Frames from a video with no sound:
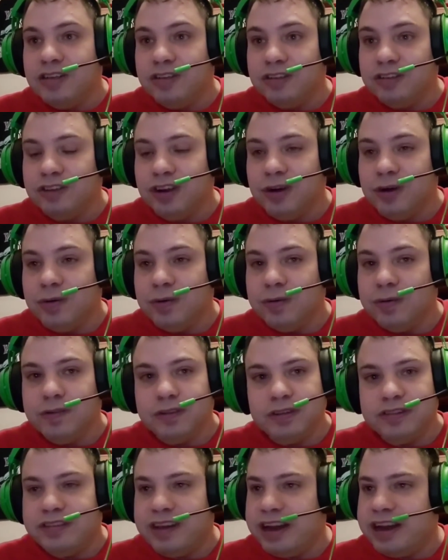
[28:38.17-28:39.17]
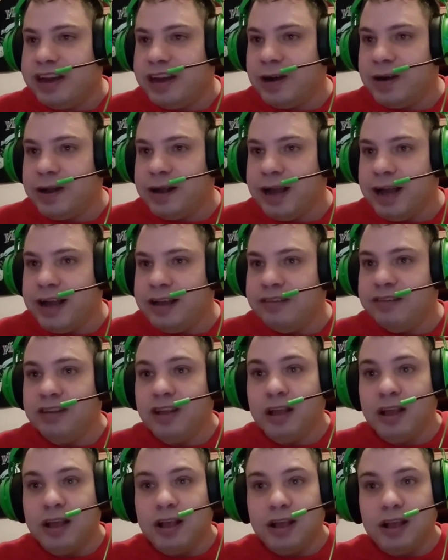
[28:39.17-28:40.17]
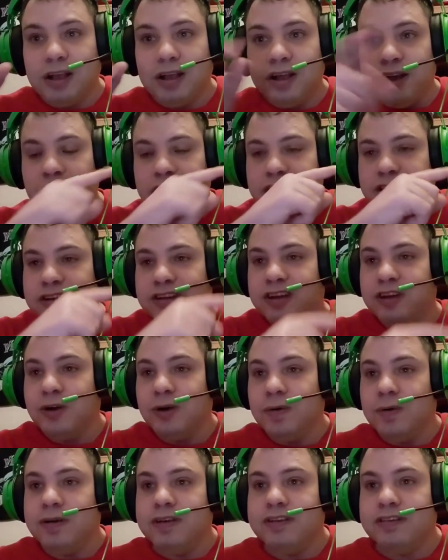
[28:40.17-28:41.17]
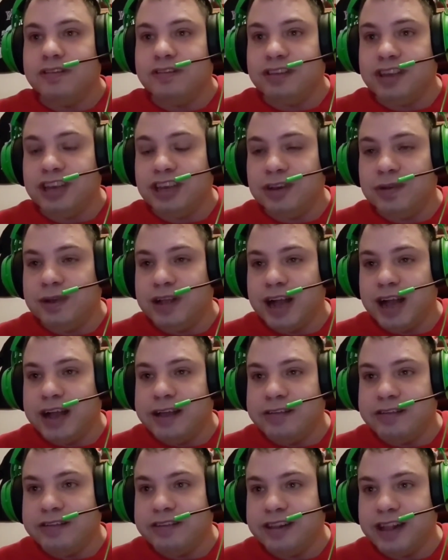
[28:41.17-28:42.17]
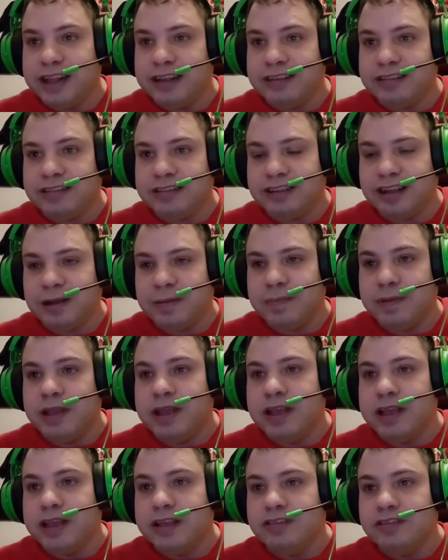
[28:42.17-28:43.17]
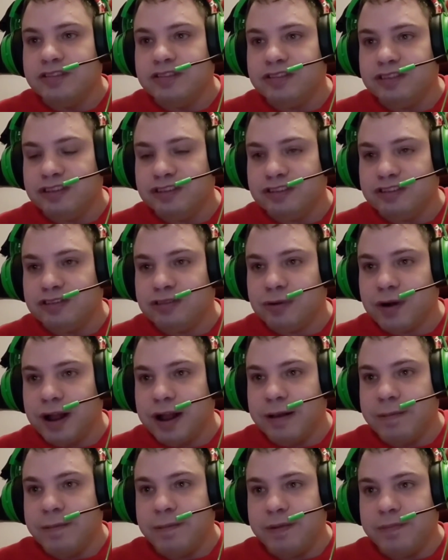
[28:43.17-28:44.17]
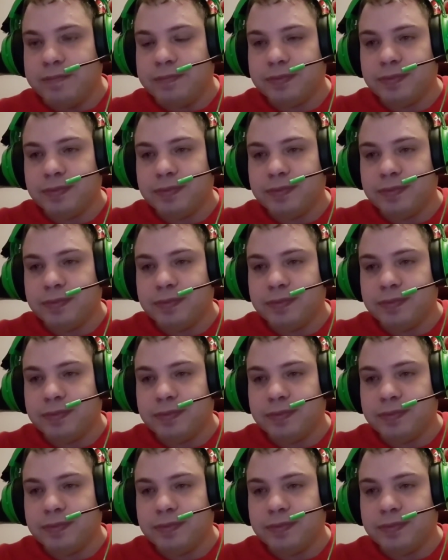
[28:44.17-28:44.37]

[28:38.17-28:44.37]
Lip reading: So take care, guys. Gotta go. See you guys next time. Subscribe.